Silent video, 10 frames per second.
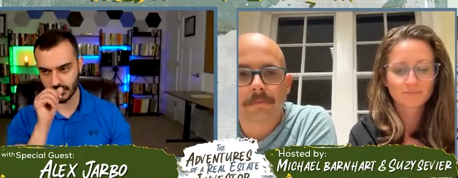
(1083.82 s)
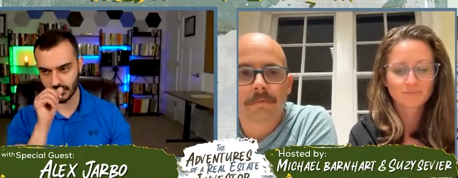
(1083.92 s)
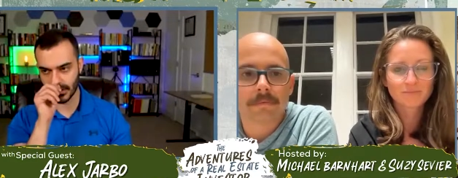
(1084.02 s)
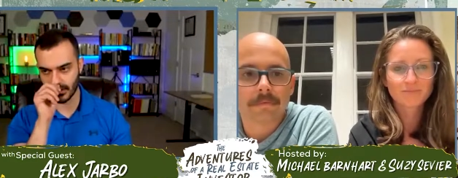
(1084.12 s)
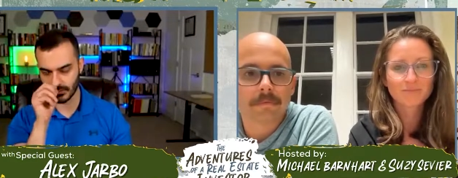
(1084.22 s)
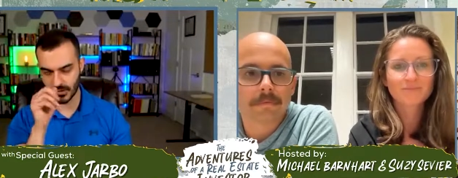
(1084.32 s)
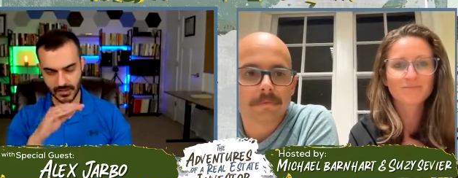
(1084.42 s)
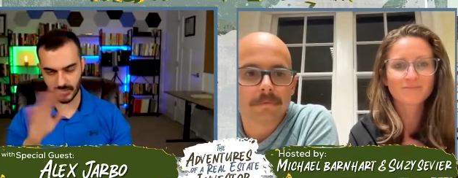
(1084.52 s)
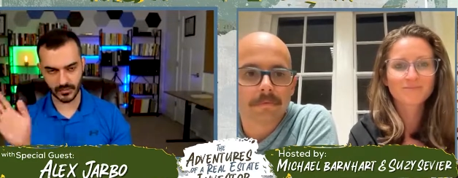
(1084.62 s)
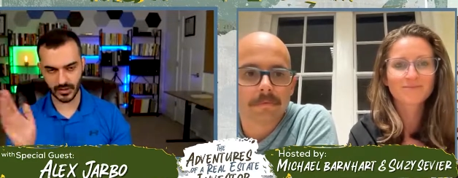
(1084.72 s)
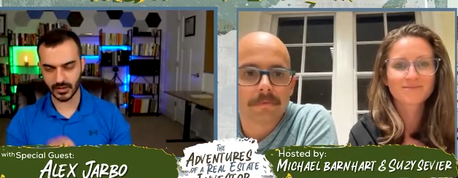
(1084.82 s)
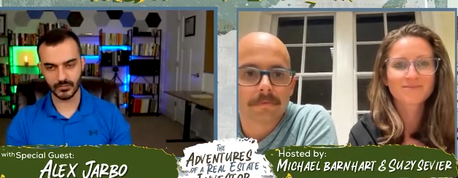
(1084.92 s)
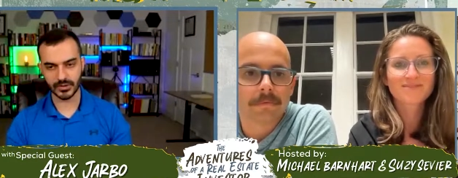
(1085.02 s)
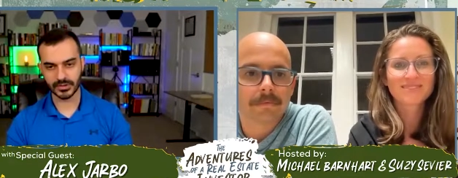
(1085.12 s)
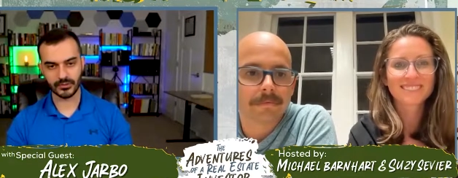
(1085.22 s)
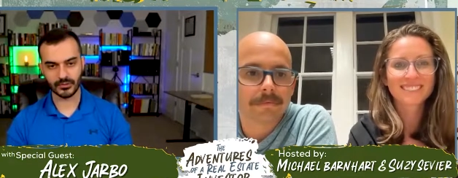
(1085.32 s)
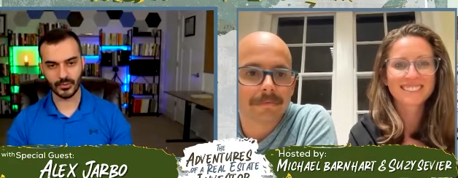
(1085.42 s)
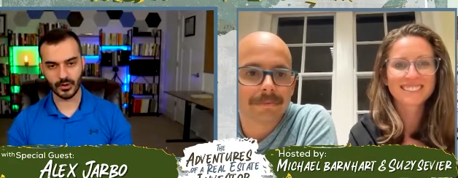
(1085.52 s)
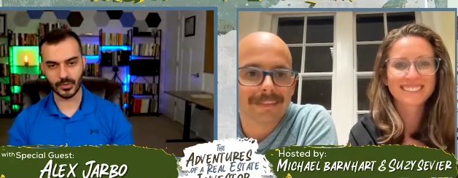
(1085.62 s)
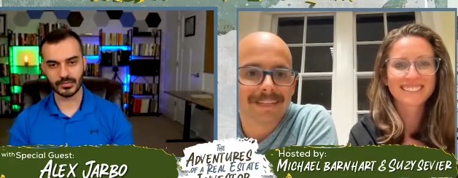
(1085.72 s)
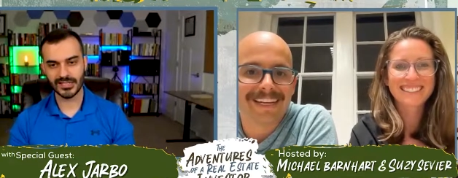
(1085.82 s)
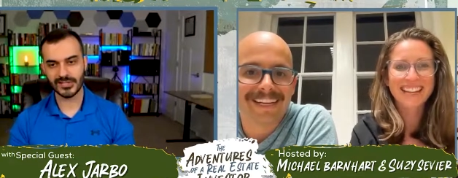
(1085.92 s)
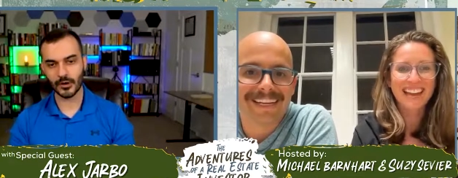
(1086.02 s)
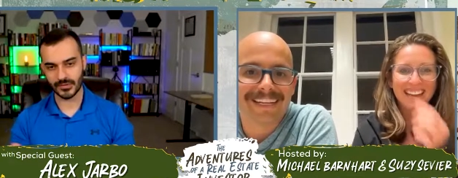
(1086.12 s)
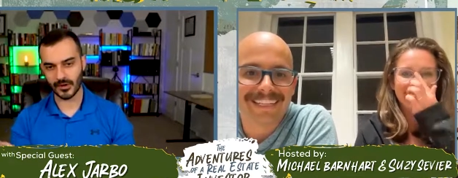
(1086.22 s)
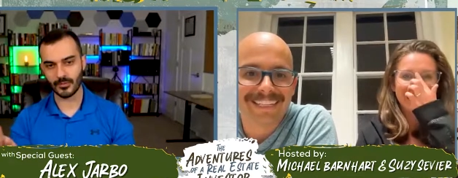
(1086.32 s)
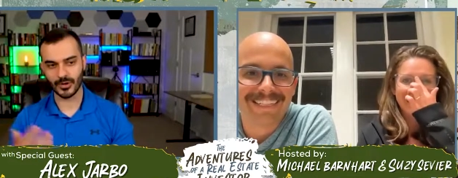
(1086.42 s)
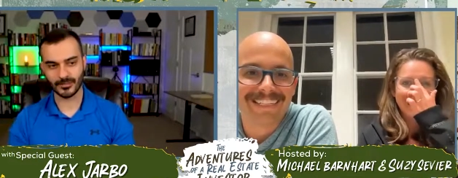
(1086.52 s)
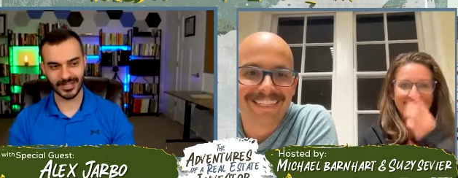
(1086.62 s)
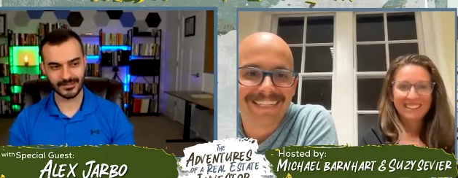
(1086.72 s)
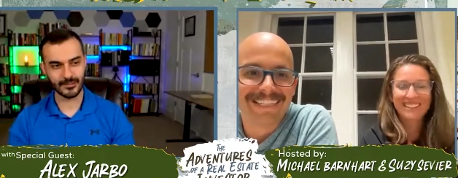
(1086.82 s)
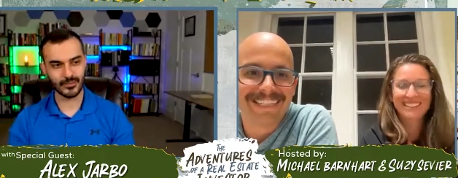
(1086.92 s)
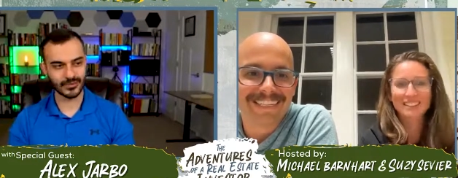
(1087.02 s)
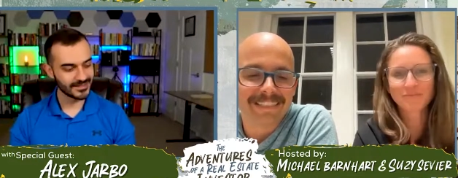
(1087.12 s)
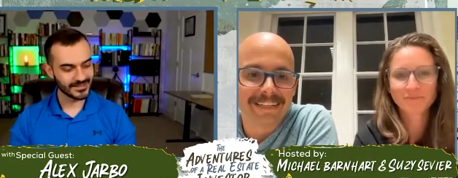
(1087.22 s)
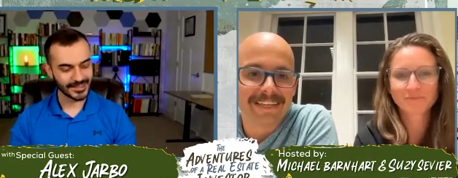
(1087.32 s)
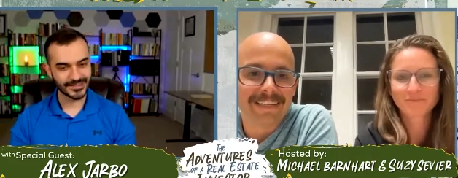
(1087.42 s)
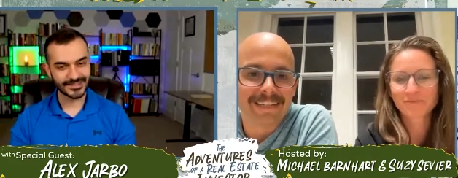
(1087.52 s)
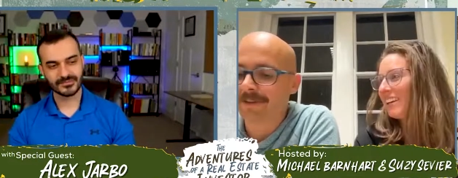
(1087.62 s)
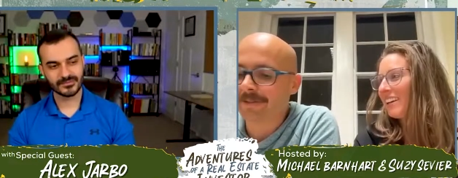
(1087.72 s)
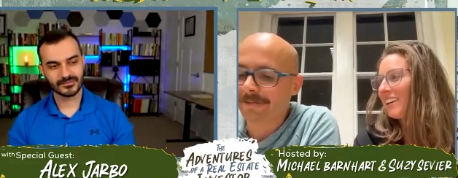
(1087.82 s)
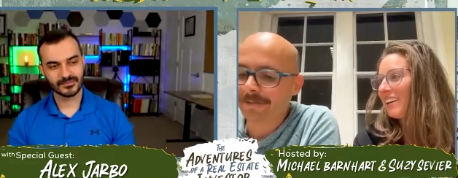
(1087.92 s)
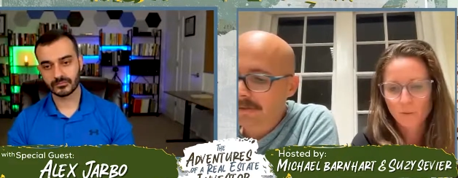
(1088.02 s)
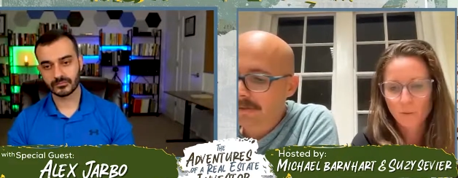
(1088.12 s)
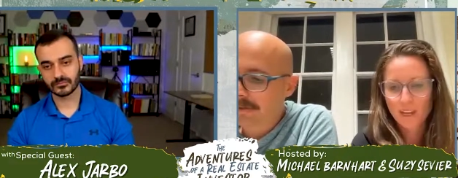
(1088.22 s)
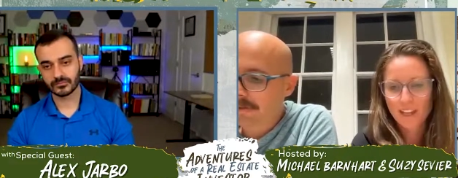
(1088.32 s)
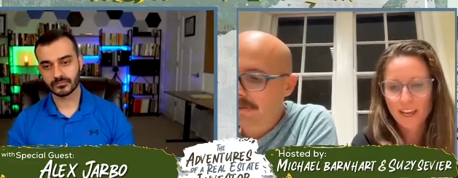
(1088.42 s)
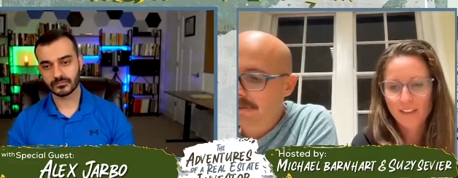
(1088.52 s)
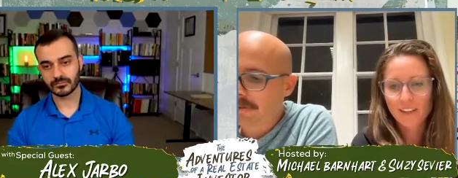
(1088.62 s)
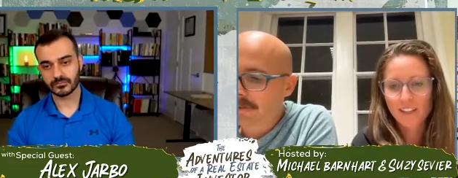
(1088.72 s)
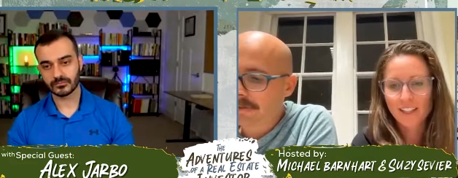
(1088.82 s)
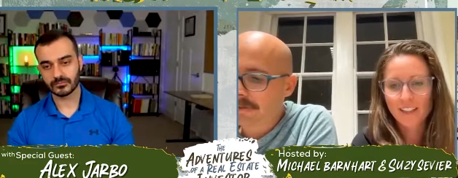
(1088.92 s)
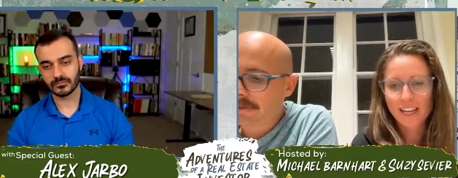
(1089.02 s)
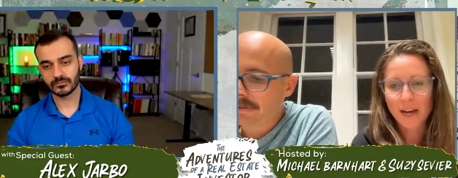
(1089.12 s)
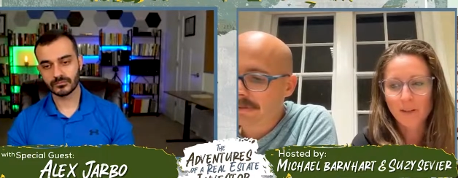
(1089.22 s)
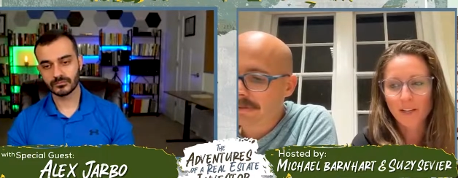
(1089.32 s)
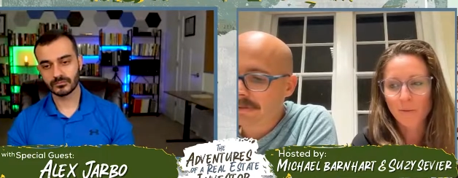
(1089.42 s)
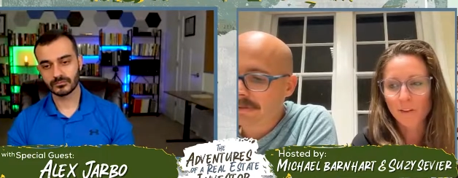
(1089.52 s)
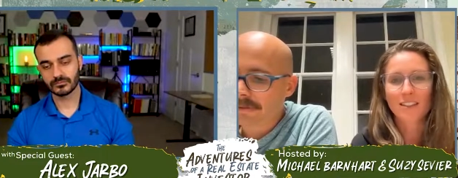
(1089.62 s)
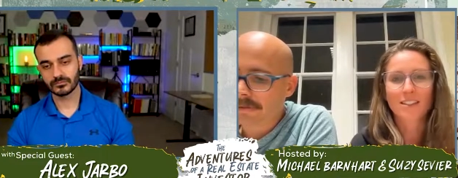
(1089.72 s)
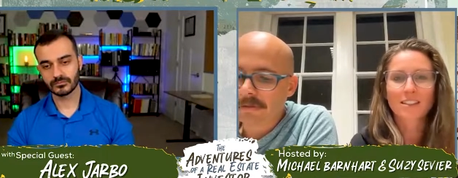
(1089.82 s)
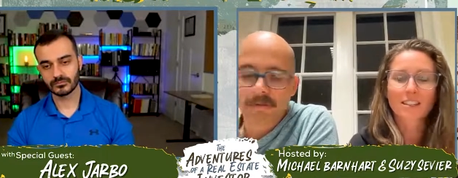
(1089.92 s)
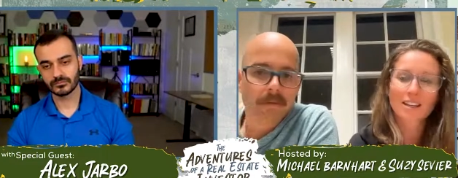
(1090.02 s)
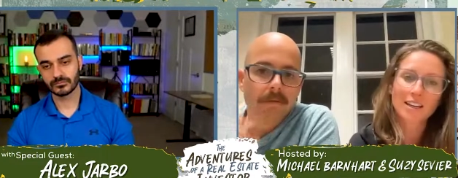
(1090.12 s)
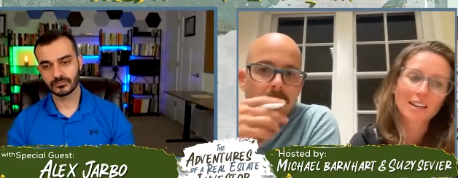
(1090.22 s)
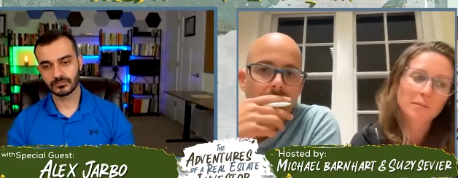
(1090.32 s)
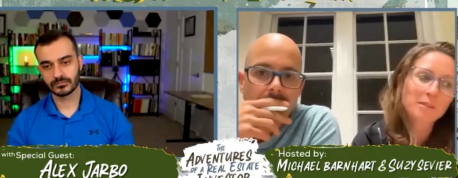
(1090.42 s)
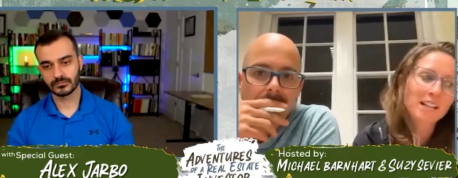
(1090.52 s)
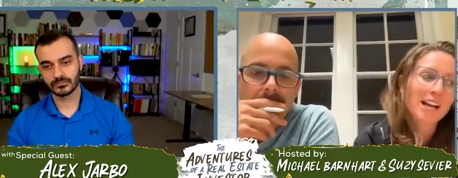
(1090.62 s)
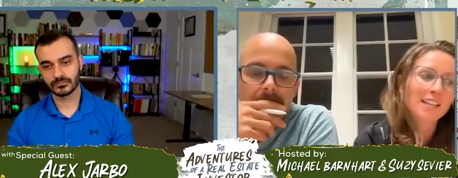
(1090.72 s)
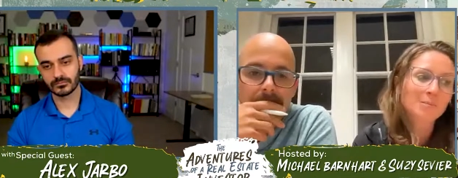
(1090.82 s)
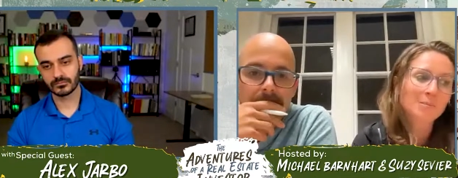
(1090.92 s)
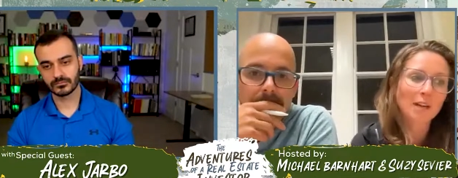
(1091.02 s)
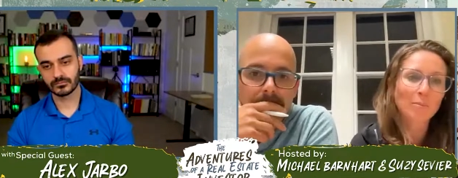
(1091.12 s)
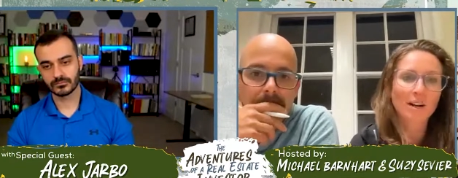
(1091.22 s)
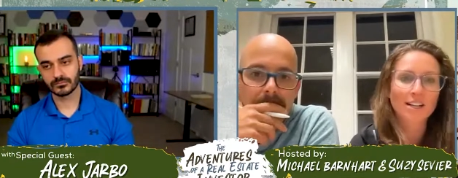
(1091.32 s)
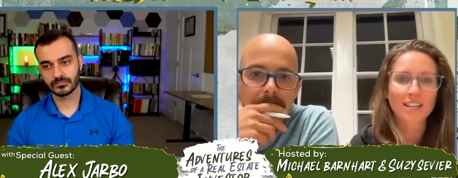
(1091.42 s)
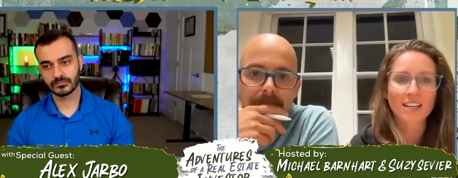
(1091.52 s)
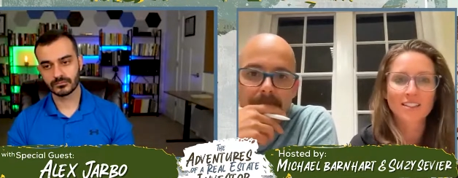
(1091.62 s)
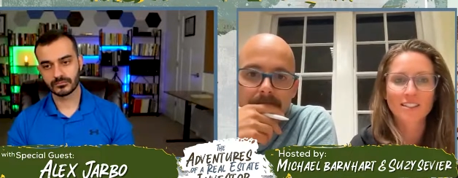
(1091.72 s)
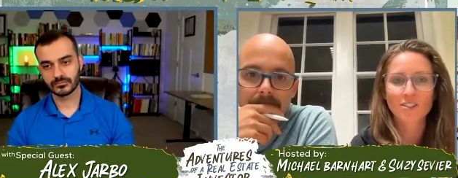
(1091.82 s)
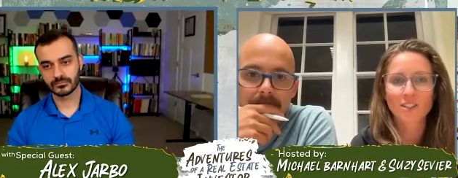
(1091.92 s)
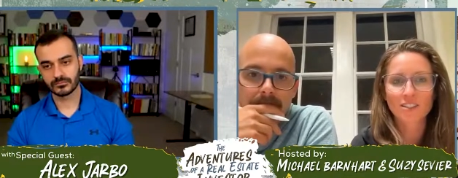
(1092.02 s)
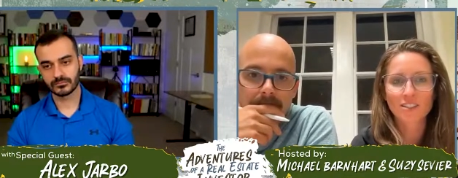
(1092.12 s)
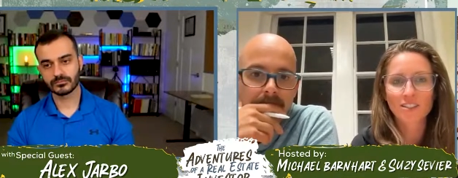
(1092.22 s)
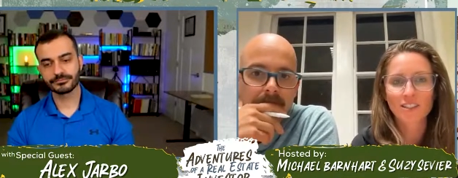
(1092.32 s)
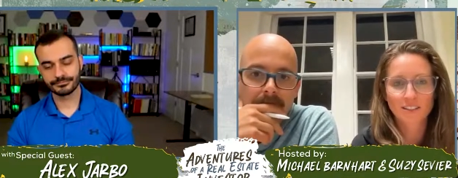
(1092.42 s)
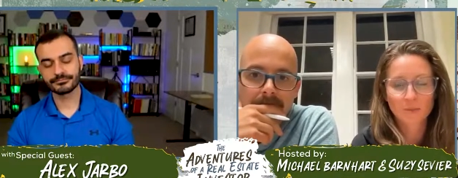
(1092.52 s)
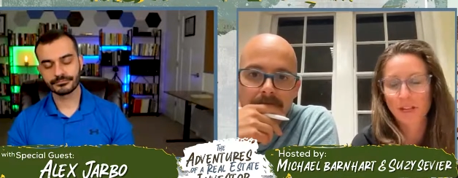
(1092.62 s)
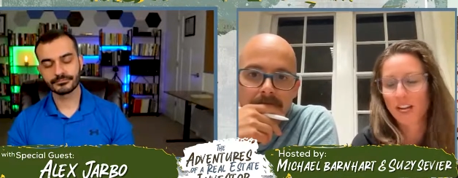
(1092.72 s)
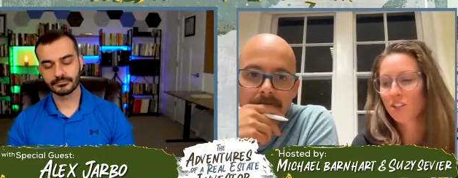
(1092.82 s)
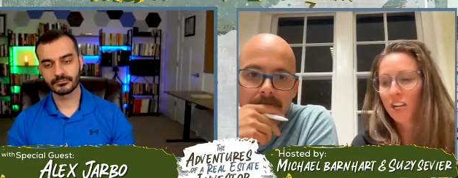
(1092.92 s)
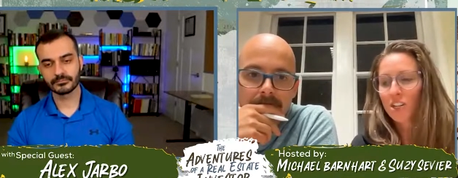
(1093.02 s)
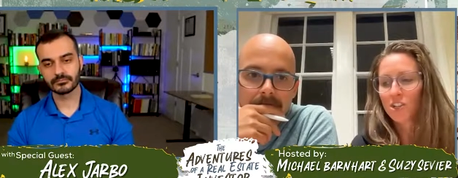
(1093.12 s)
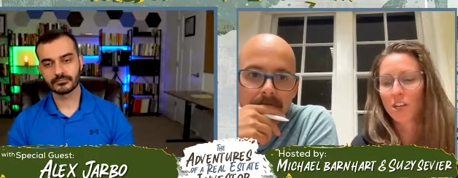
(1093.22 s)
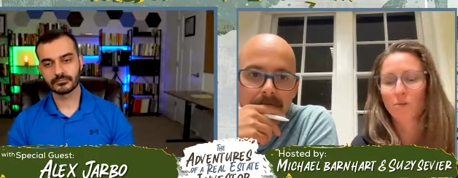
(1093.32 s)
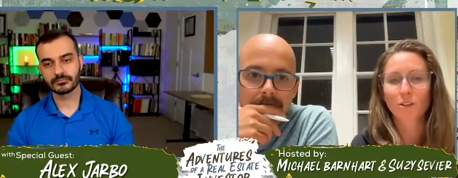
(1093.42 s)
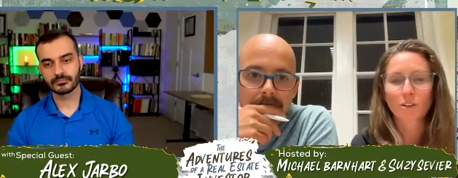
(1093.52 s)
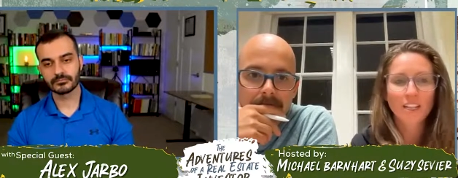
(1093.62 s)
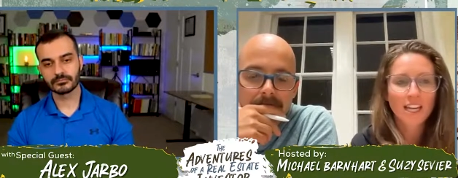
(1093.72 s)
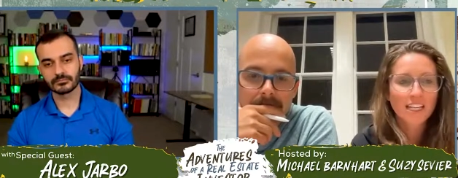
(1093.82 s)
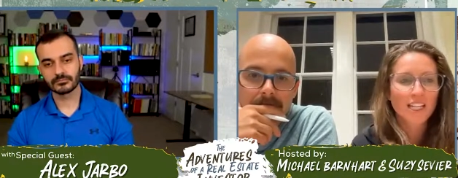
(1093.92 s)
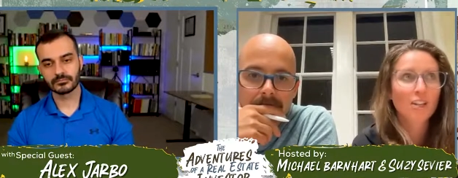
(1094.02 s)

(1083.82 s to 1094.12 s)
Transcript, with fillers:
Speaker 1: hotel, which is com- a completely different permit. It's a hotel permit at that point. Yeah. yeah.
Speaker 2: With everything that's happening with this uh, supply and demand process and just supply chain in general, I